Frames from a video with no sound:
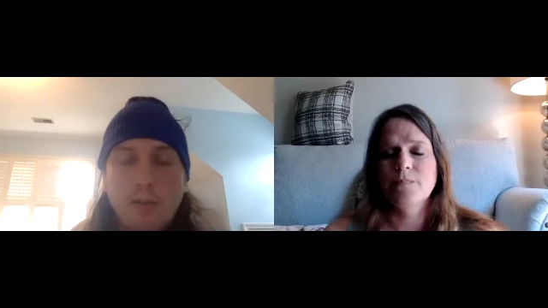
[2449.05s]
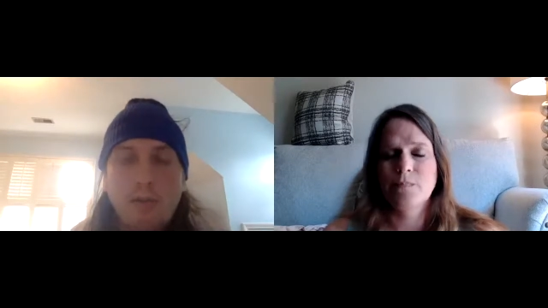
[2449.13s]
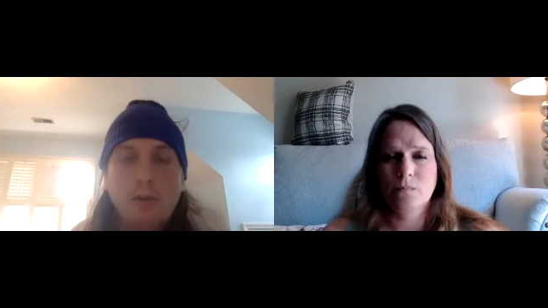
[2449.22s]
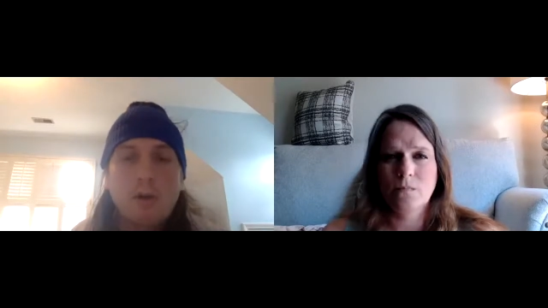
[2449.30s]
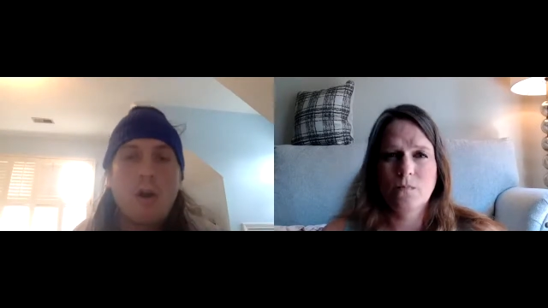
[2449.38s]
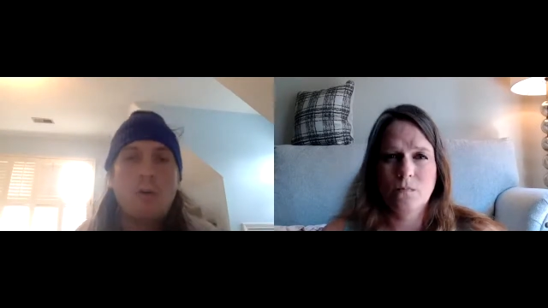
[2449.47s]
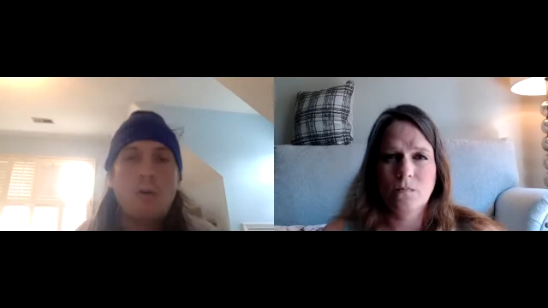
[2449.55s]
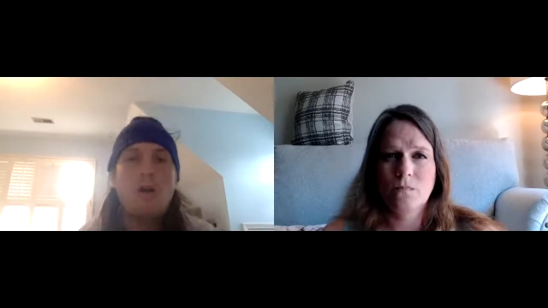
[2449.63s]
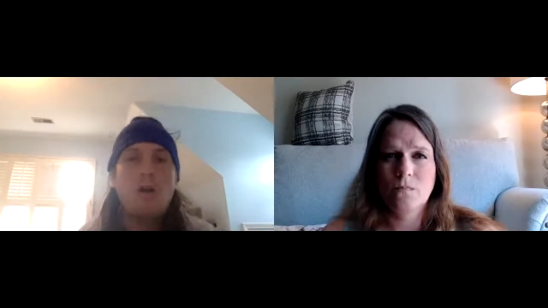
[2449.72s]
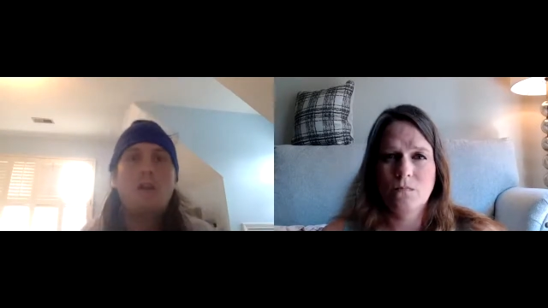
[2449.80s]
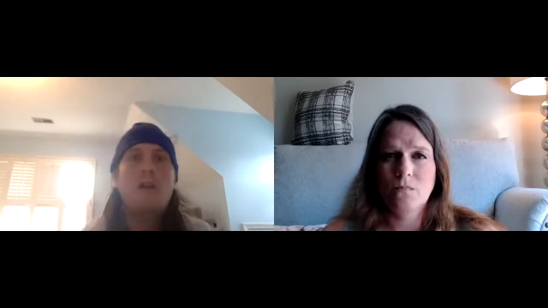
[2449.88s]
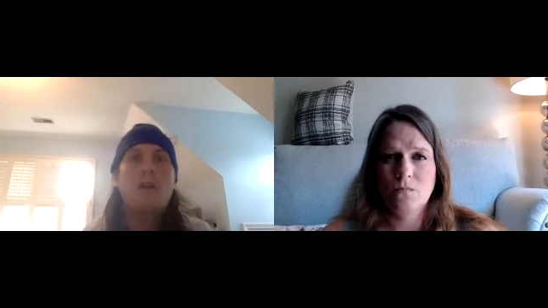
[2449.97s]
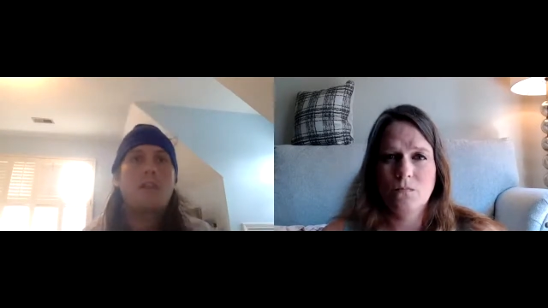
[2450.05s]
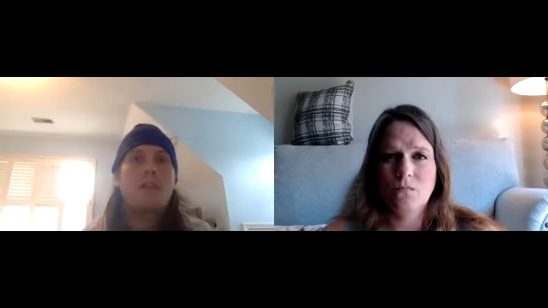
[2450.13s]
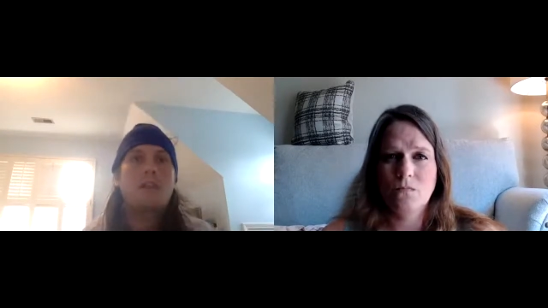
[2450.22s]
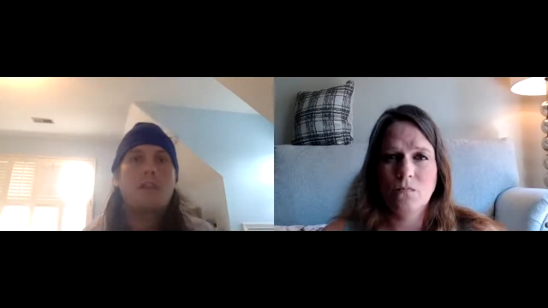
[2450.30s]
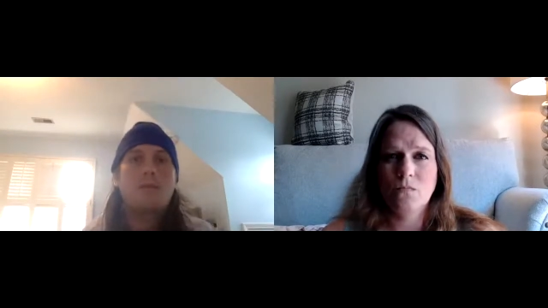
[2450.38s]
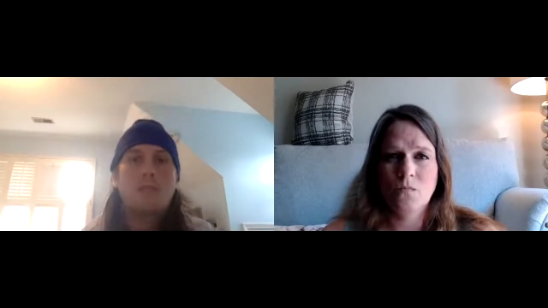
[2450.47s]
Speaker 1: I mean, we're all one. And I
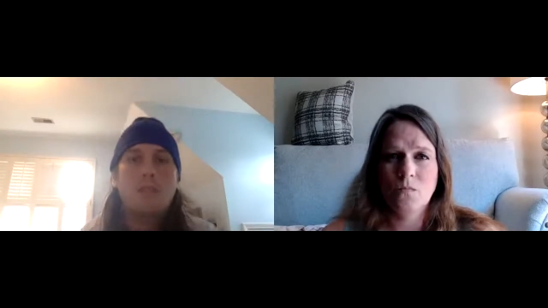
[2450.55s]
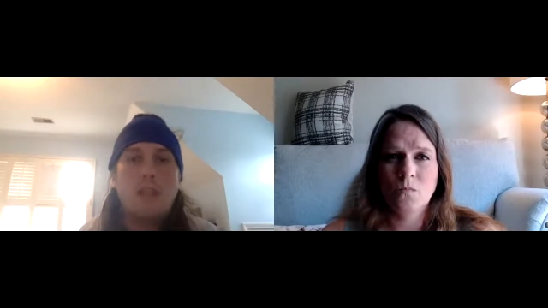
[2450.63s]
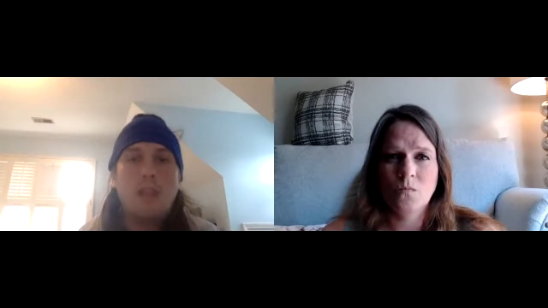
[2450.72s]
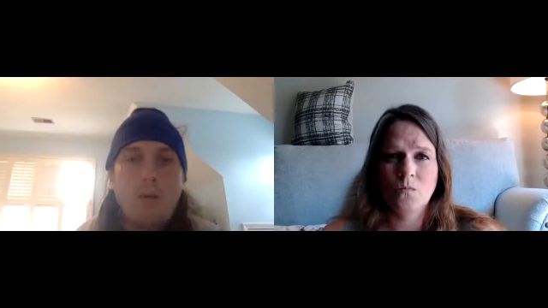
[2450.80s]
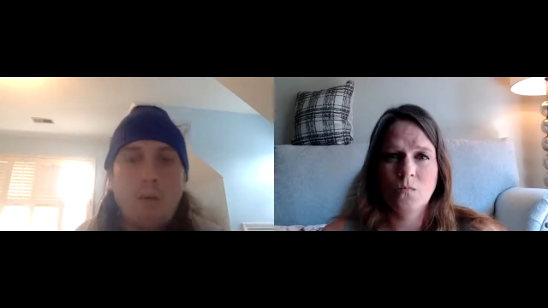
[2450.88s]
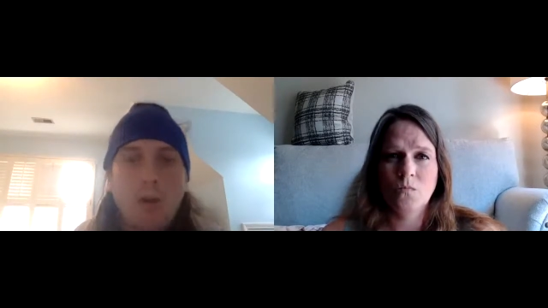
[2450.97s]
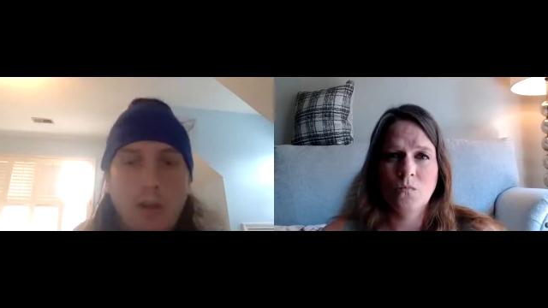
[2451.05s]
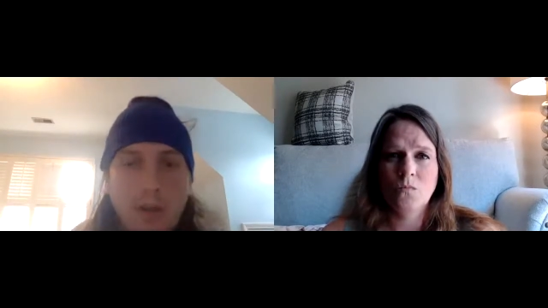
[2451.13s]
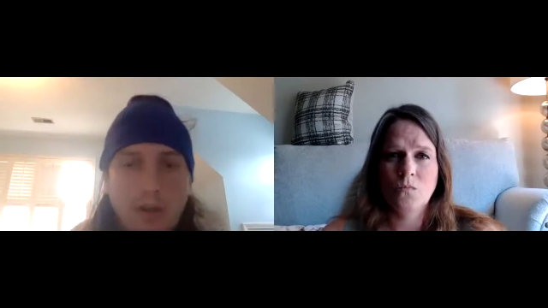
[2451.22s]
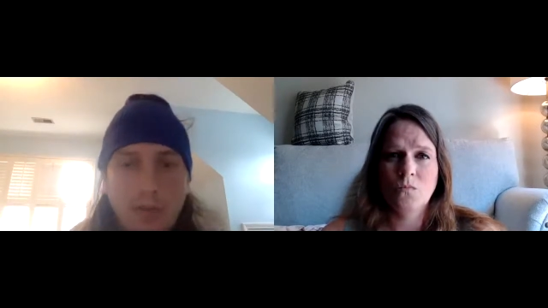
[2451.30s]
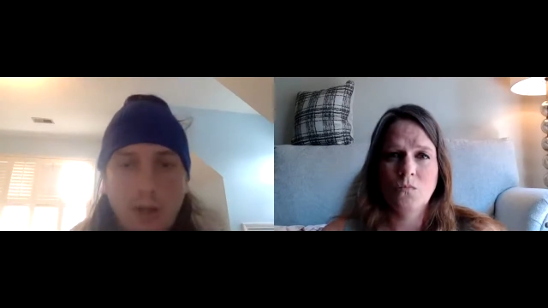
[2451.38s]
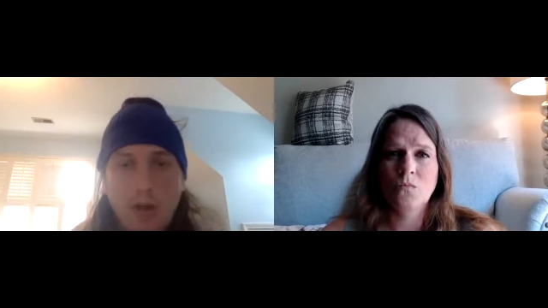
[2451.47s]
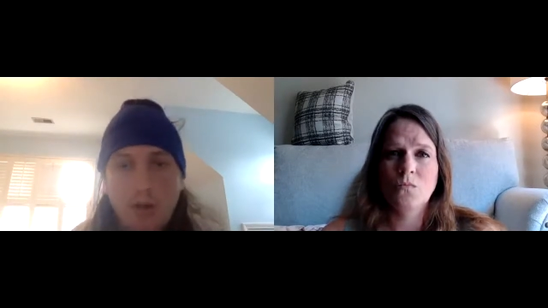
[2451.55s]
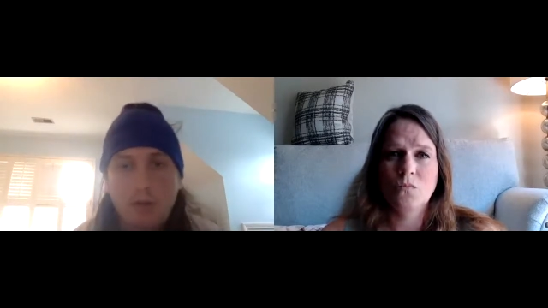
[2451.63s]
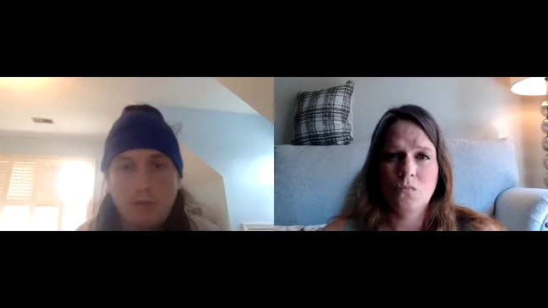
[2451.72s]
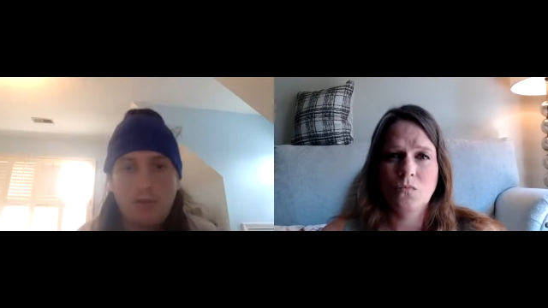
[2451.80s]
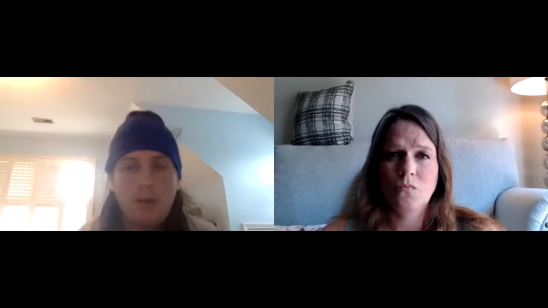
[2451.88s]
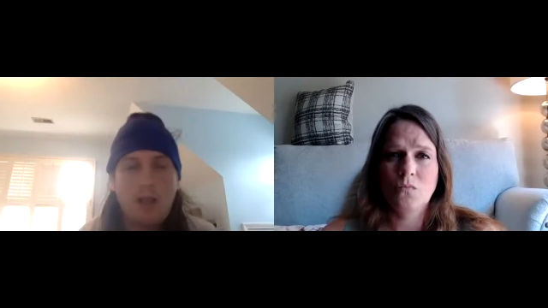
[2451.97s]
think within that oneness, we
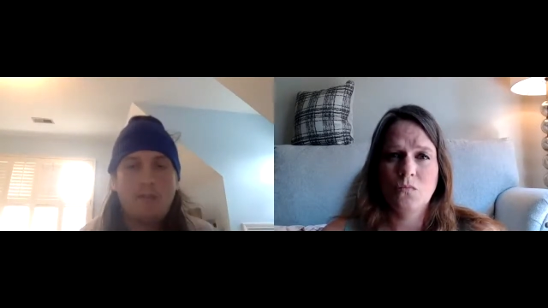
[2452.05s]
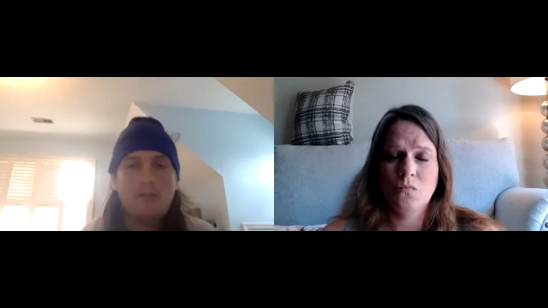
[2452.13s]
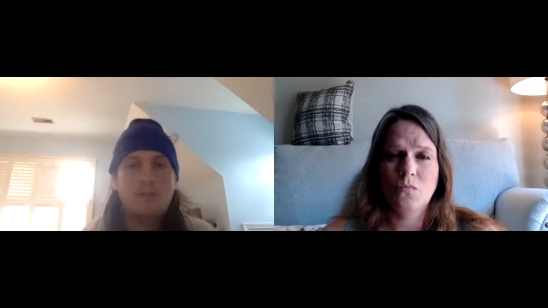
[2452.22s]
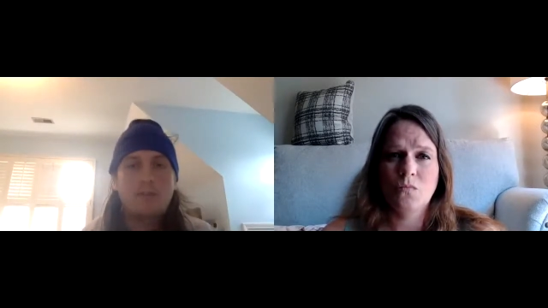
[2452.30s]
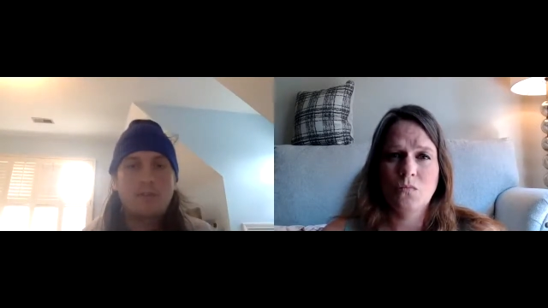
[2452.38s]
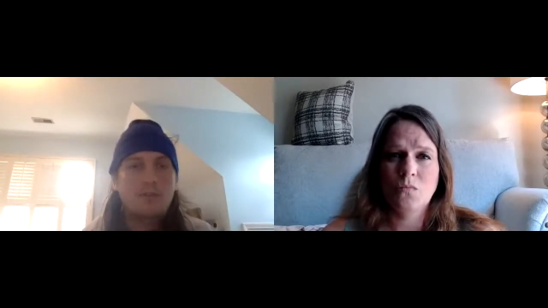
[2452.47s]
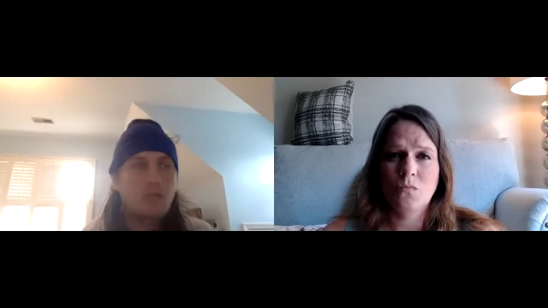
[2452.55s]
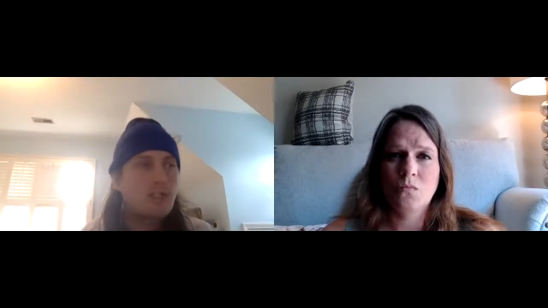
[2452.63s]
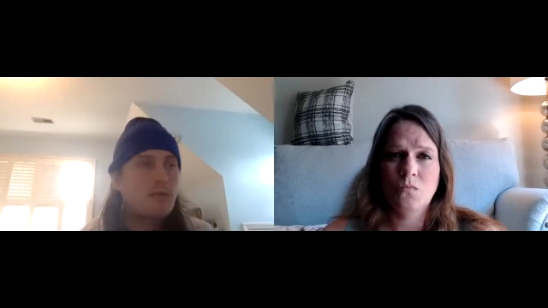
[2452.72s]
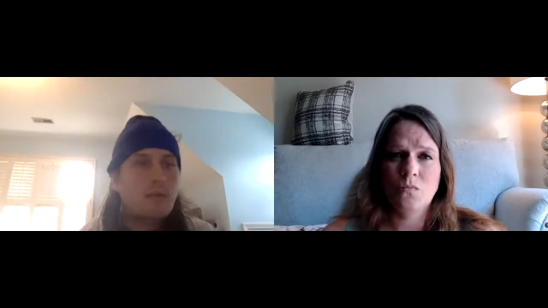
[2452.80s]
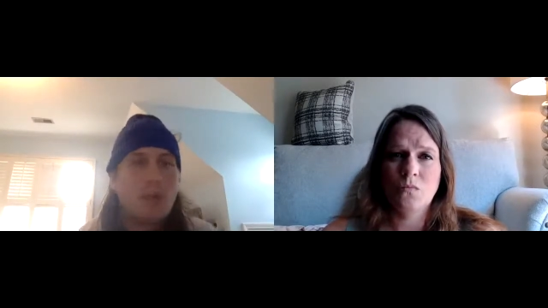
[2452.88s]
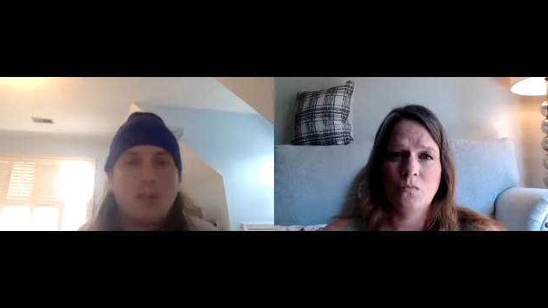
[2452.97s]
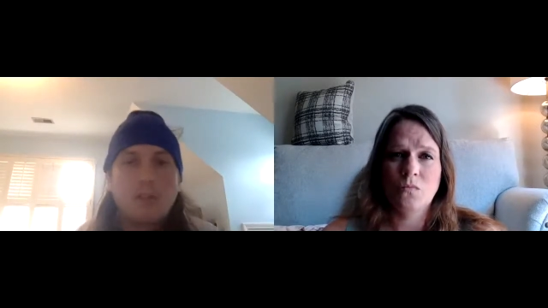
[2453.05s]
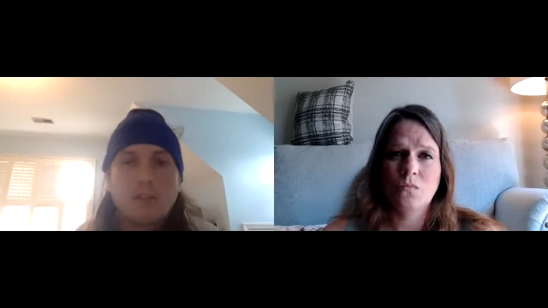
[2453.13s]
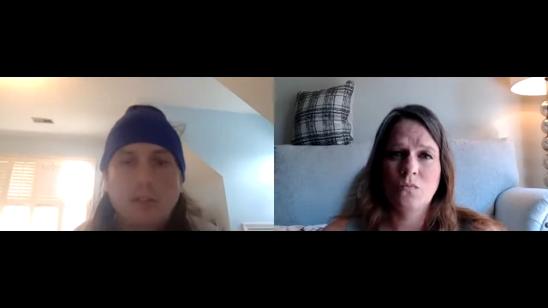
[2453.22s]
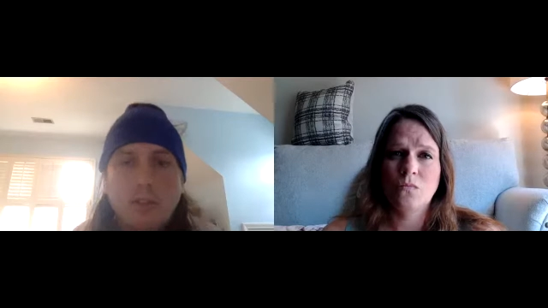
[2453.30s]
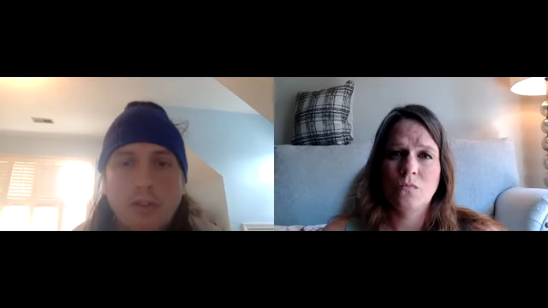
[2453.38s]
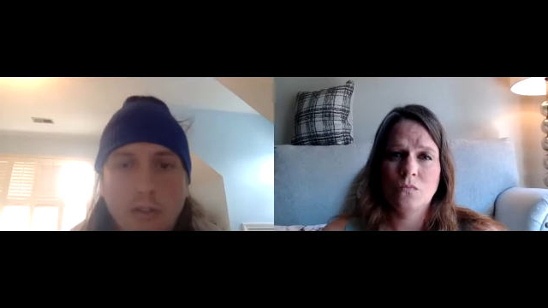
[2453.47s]
also have this subjective
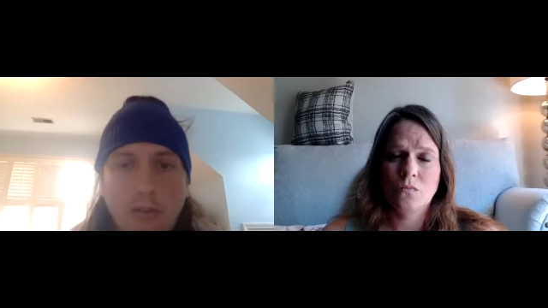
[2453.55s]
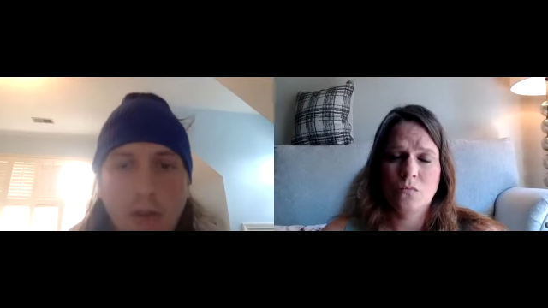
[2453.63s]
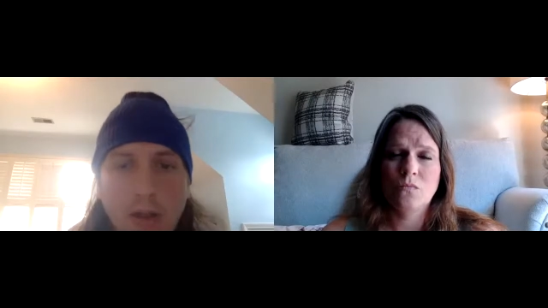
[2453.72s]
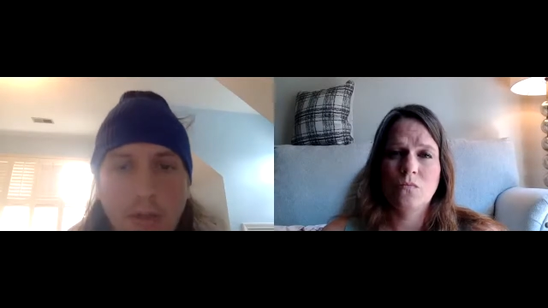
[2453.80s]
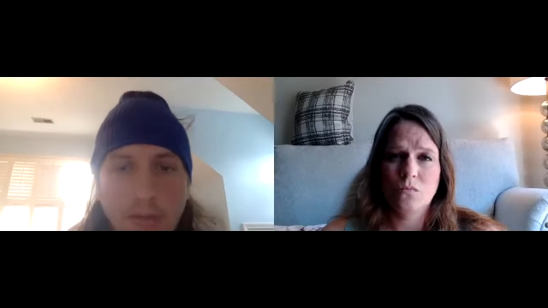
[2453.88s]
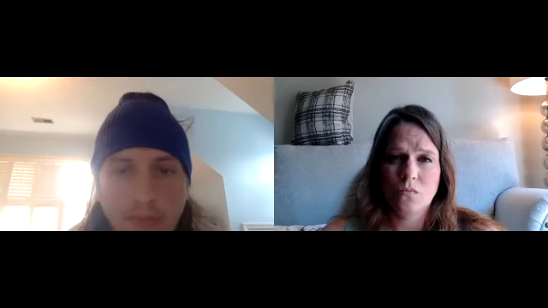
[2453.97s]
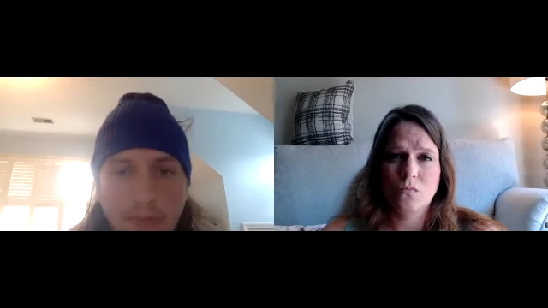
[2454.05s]
consciousness that we're